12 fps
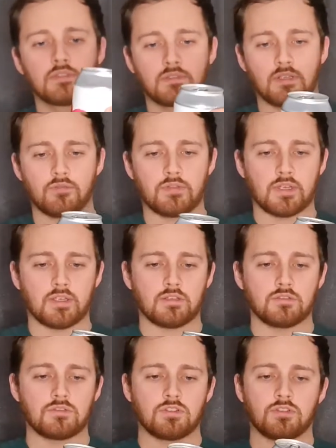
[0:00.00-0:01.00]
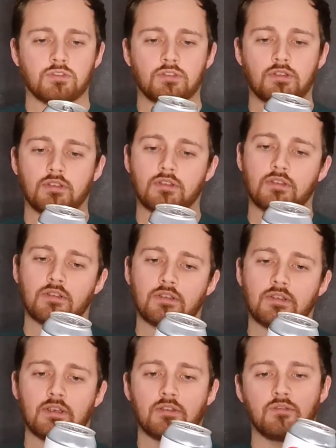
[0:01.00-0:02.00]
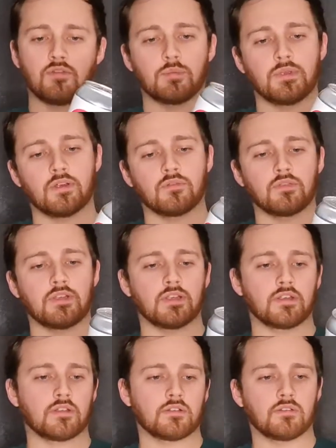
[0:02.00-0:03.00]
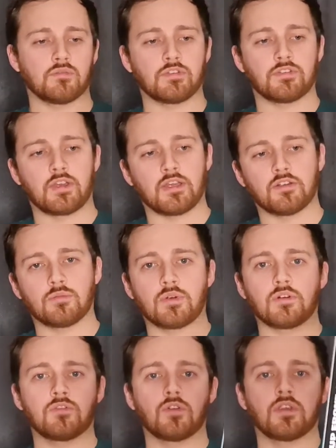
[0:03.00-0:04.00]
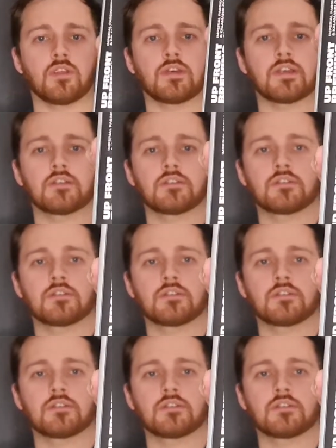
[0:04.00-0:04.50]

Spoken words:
And then just get the bit on the side as well for you there.